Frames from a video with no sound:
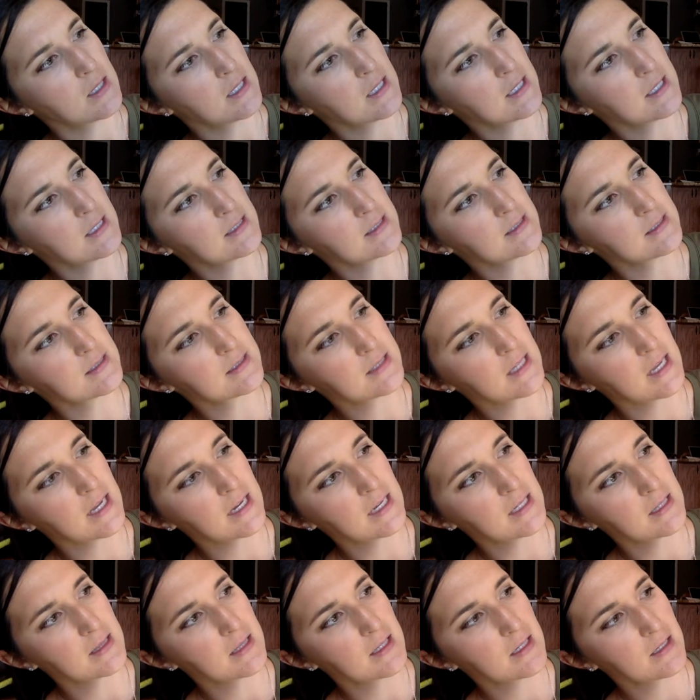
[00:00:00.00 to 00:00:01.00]

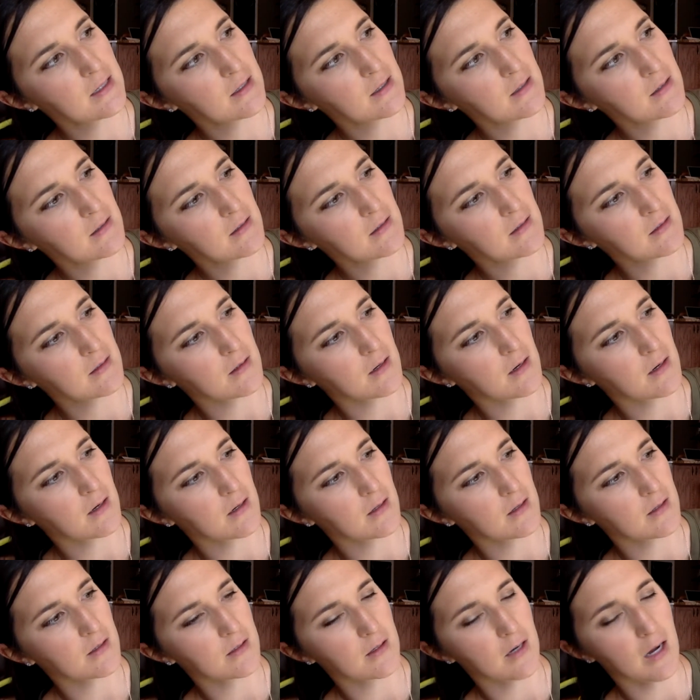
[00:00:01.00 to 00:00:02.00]
Inside there
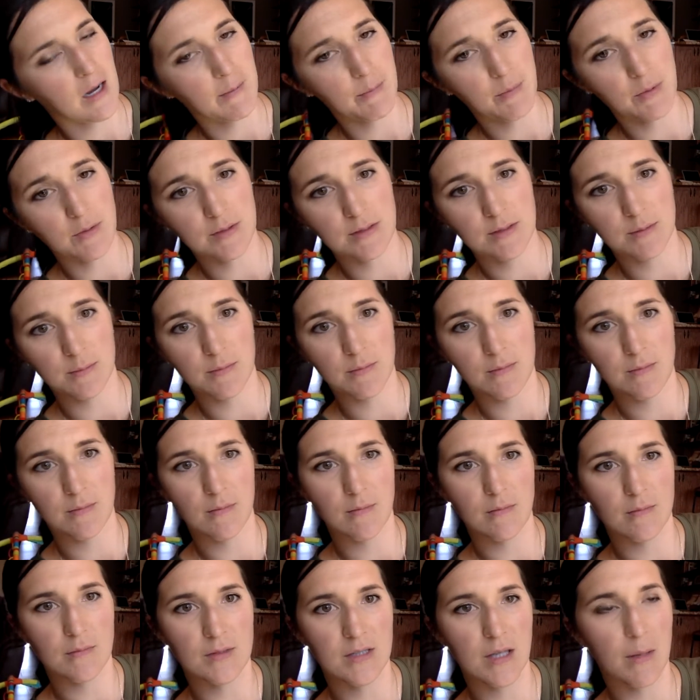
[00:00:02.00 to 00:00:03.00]
I put
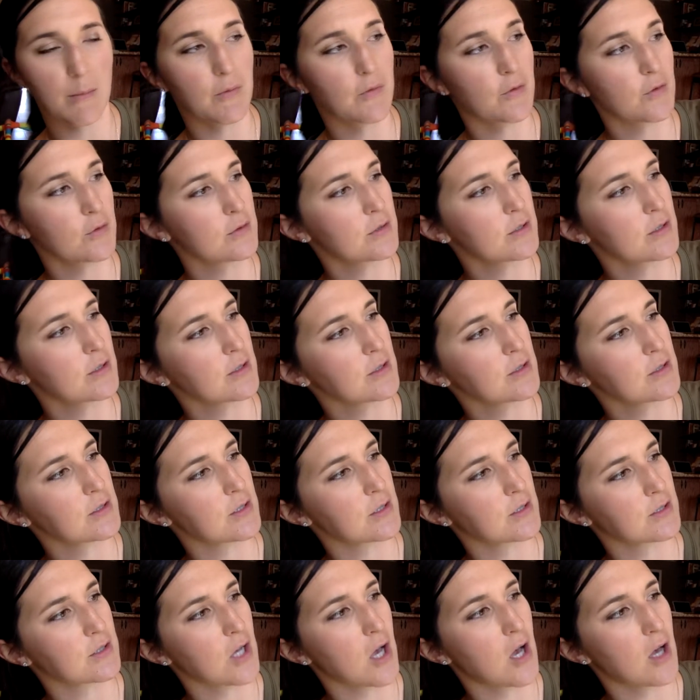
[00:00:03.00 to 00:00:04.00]
some subfolders.
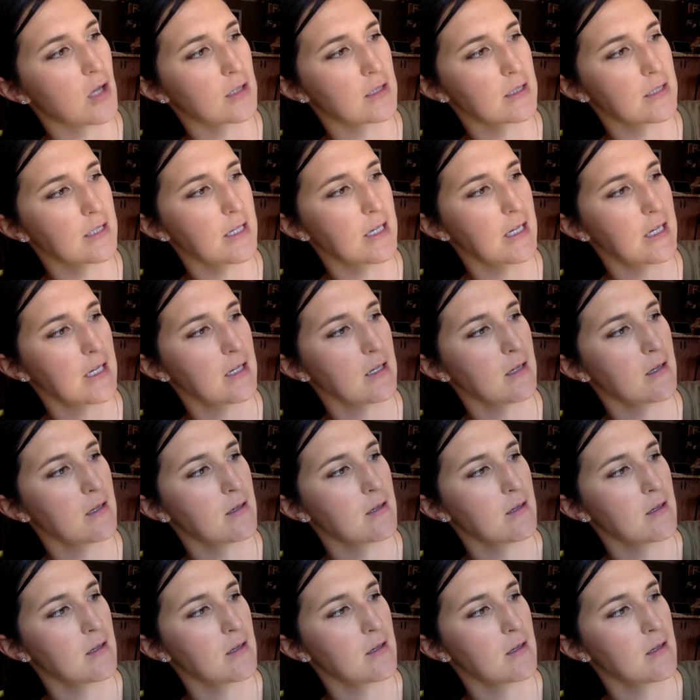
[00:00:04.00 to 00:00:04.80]
There's Holiday.